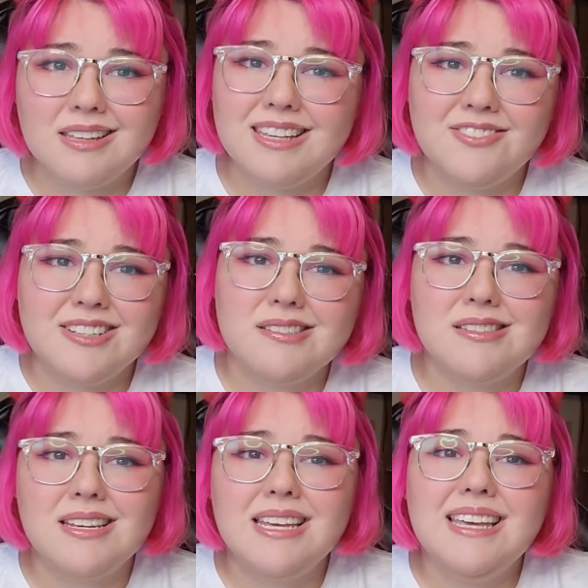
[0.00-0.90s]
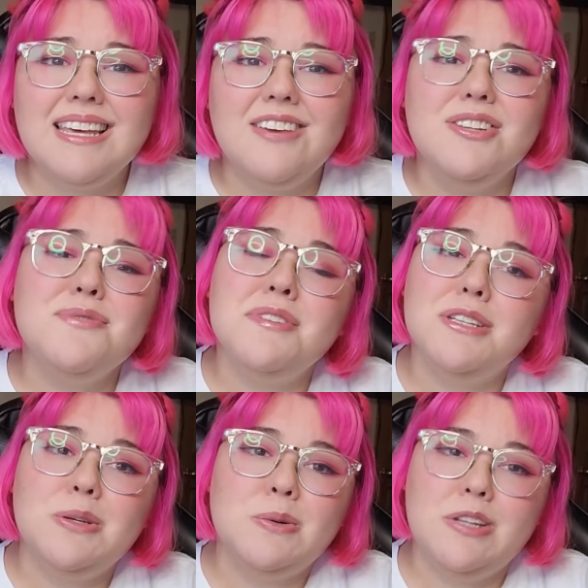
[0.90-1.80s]
Like if it's
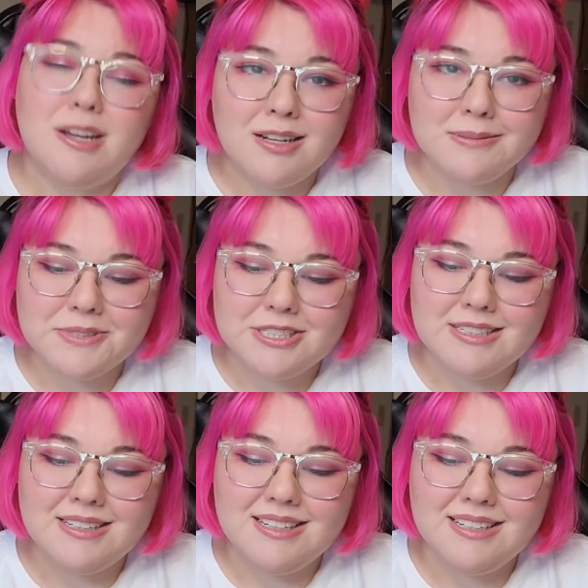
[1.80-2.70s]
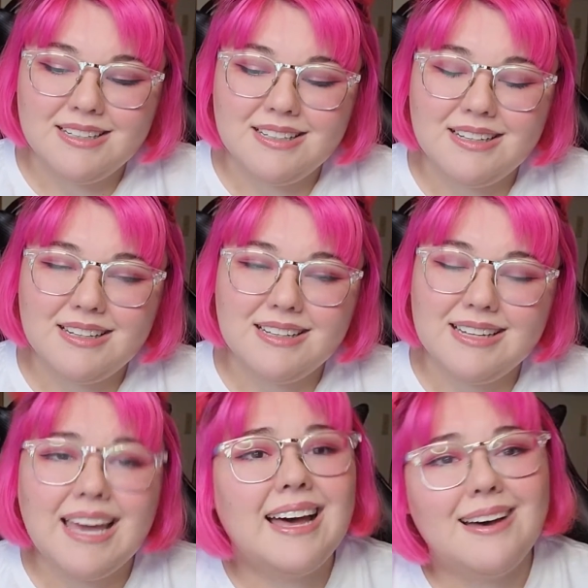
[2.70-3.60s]
really your only option,
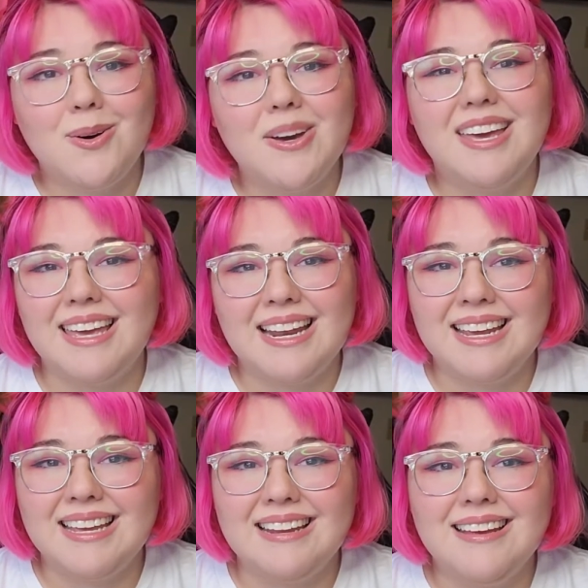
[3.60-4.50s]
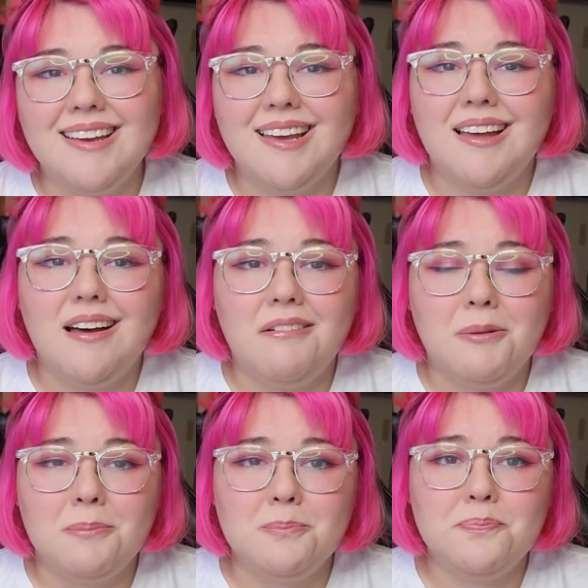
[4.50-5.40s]
yeah, okay, get it.
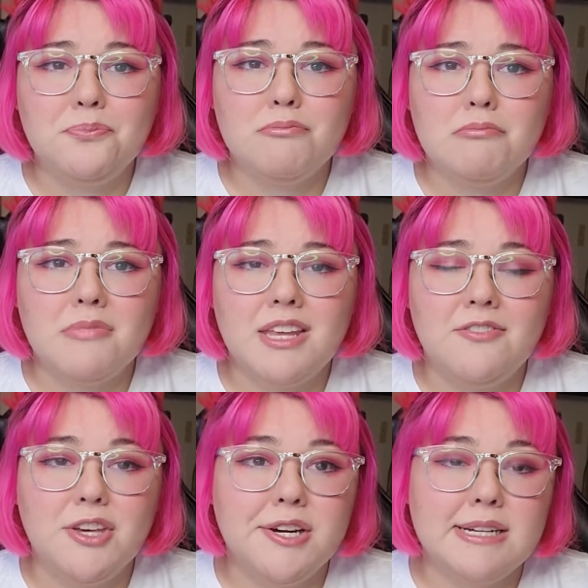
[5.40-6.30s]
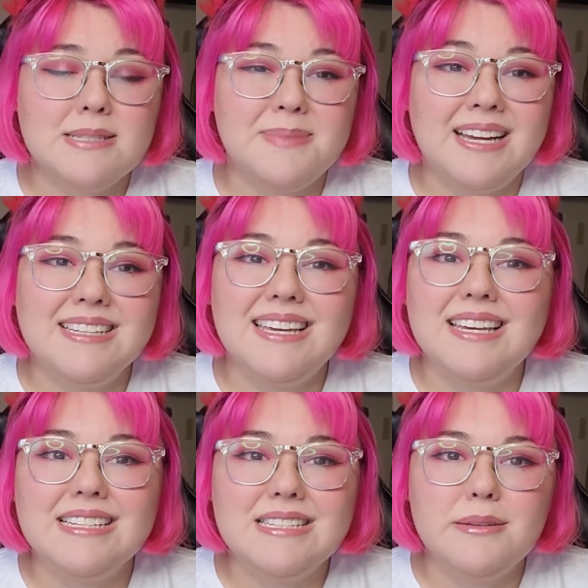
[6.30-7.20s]
If you're expecting
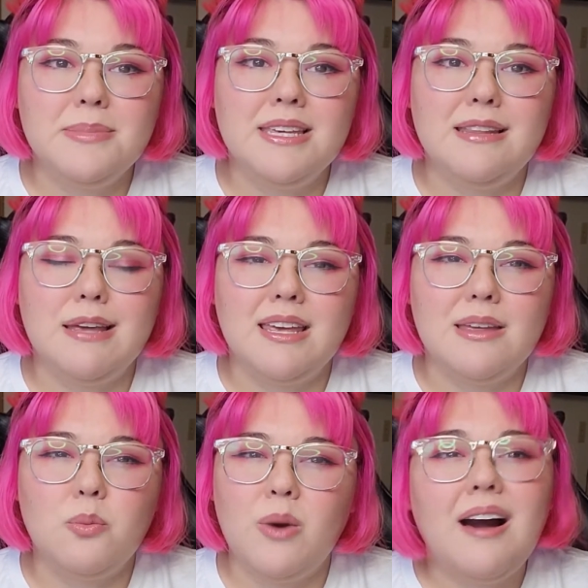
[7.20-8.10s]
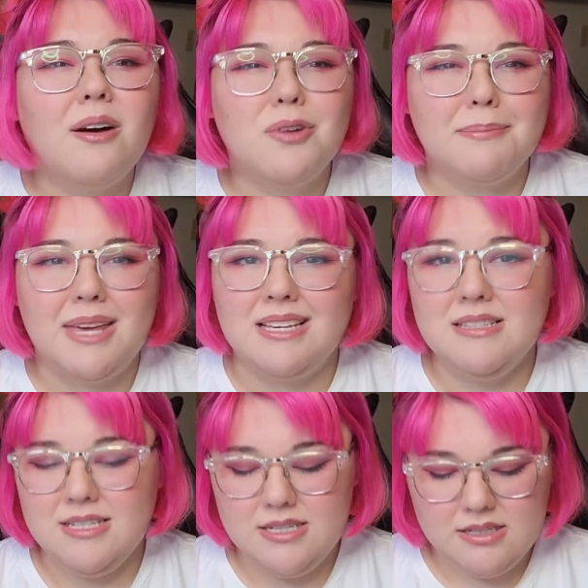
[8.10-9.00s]
it to be like, wow,
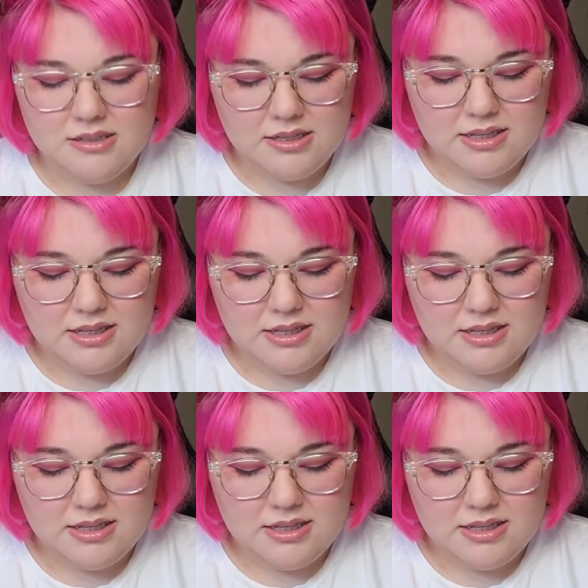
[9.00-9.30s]
amazing,